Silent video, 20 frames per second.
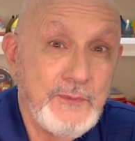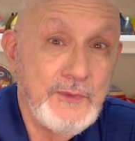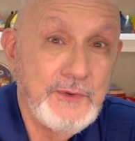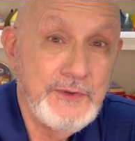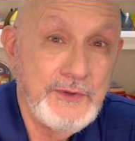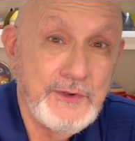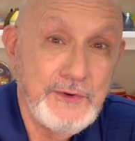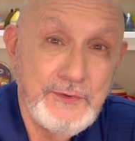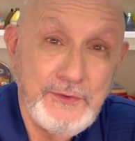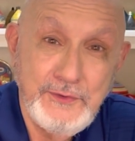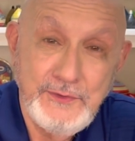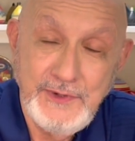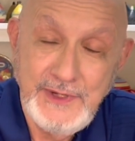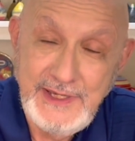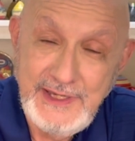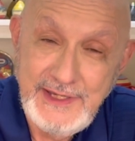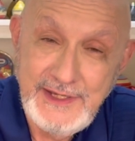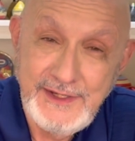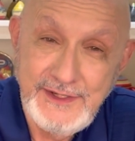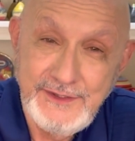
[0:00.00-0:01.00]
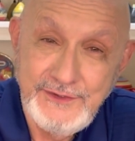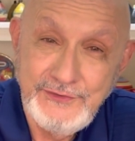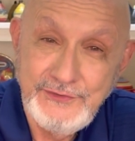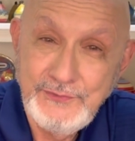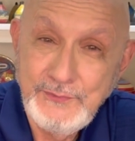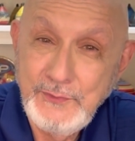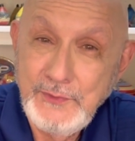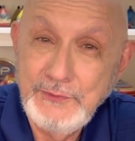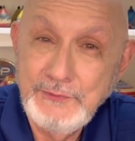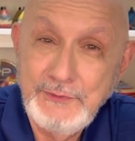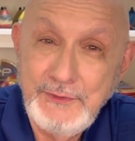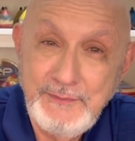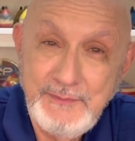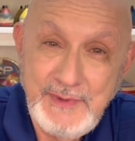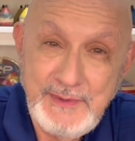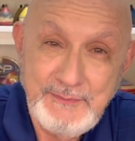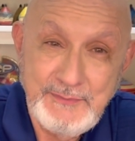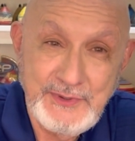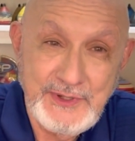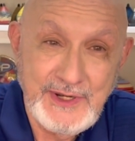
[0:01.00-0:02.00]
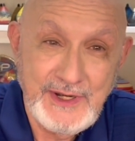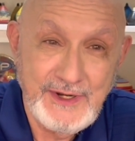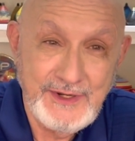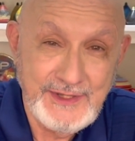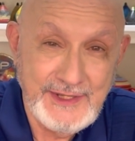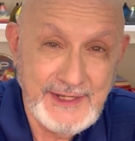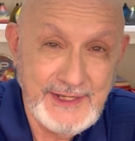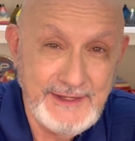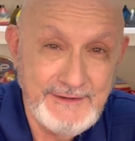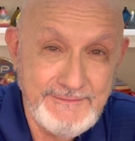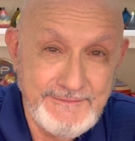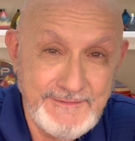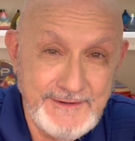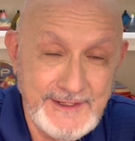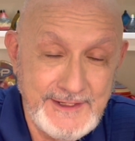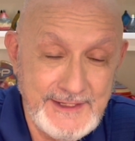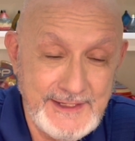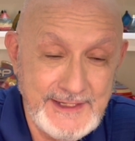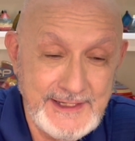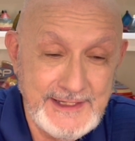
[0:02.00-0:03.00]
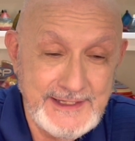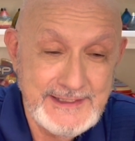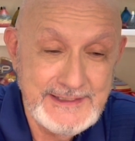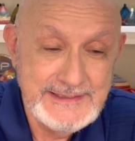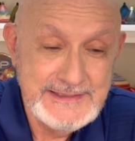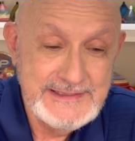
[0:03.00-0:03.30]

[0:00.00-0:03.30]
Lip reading: we'll know who he is, we'll remember our life, and